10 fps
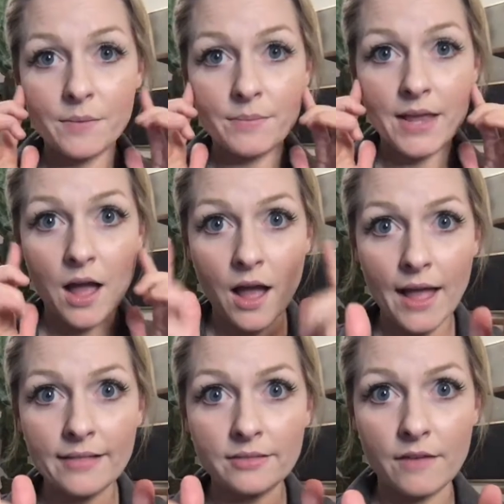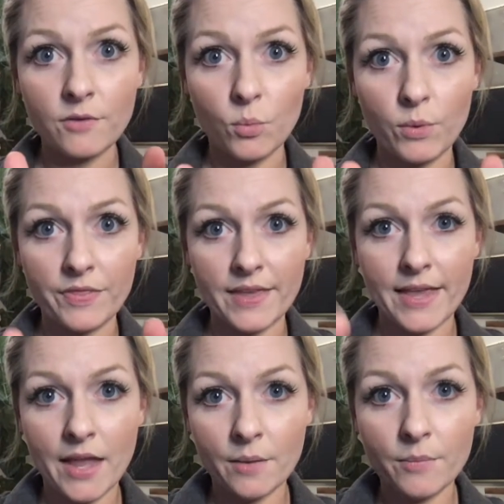be eye level with the
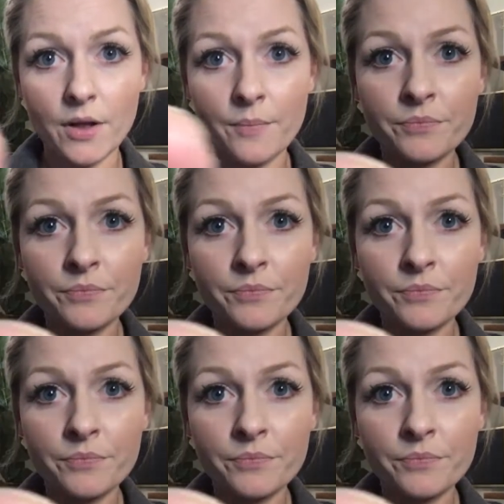camera.